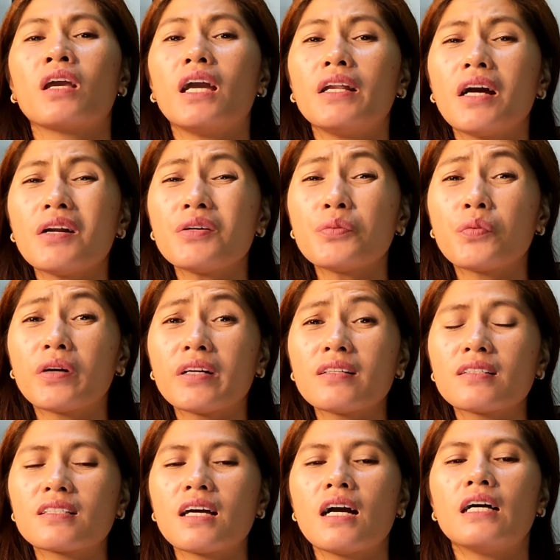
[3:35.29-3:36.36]
In other
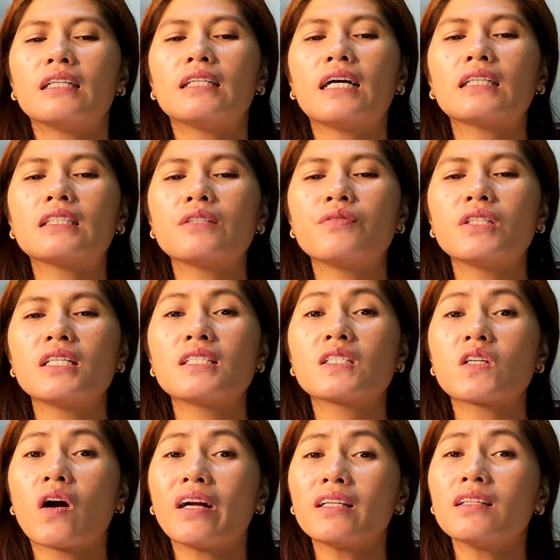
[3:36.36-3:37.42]
words, the activity
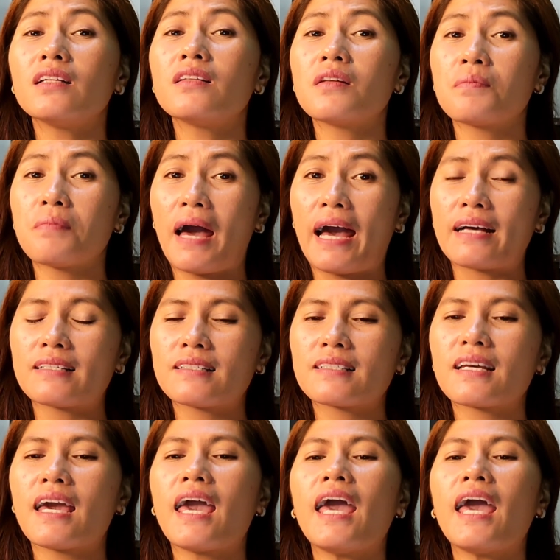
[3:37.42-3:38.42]
started in the past